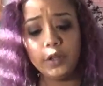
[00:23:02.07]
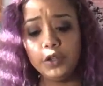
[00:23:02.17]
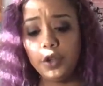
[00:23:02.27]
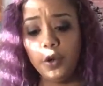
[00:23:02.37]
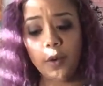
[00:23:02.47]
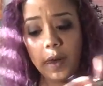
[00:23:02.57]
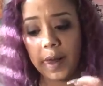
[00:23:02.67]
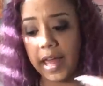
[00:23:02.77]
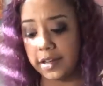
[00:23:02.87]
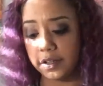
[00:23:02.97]
So
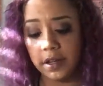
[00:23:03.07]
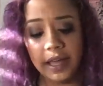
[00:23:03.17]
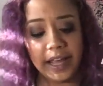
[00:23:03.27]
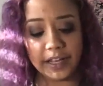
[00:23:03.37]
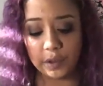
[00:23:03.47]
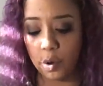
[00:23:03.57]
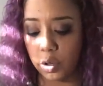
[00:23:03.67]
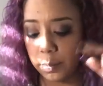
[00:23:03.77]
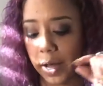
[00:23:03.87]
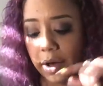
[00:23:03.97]
again, it's
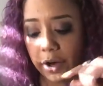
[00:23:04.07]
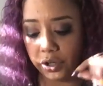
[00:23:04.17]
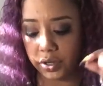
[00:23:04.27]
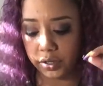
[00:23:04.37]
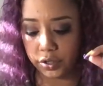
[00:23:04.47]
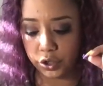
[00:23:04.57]
all about how you're going to